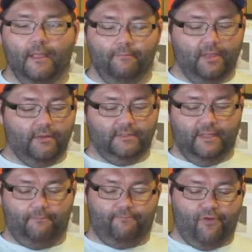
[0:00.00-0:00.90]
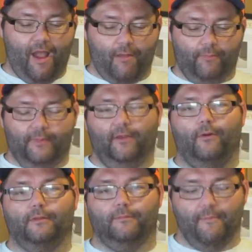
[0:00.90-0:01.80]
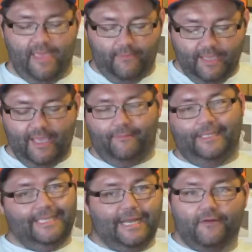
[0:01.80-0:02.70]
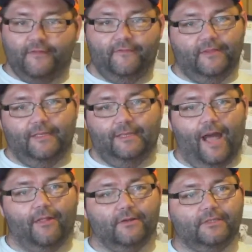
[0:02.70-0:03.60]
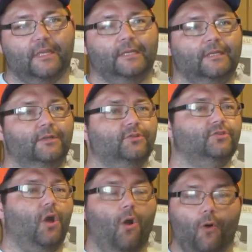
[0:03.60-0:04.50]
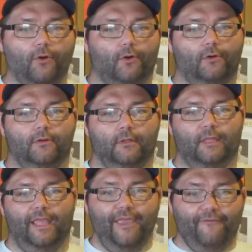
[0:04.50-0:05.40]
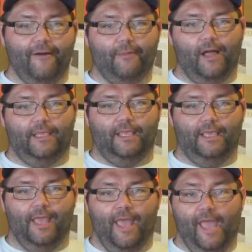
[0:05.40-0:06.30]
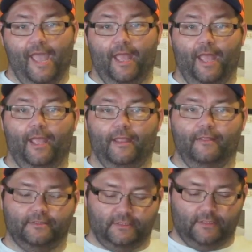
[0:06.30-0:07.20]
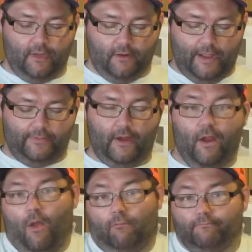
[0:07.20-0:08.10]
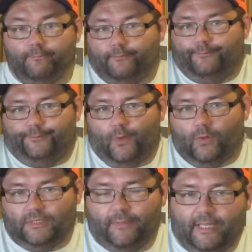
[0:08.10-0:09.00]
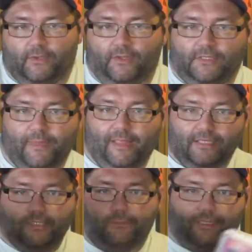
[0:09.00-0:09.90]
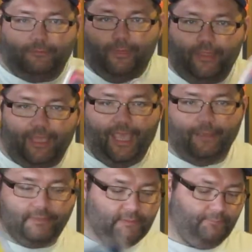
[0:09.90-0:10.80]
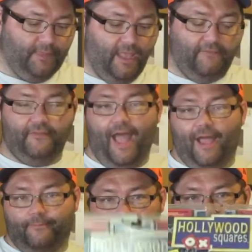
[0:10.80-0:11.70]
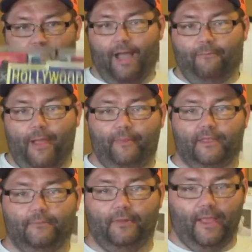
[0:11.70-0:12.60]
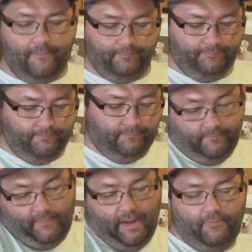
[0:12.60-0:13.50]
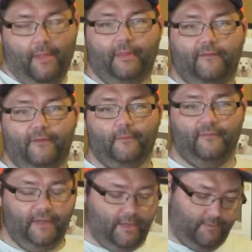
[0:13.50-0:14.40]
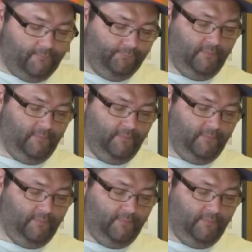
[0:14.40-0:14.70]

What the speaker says: because they're probably going to maybe get me $10 or $15 total, if I'm lucky, and there's a sucker out there, or somebody as old as me that just wants to play the games. If not, I'm probably going to play them. I'm probably going to film a video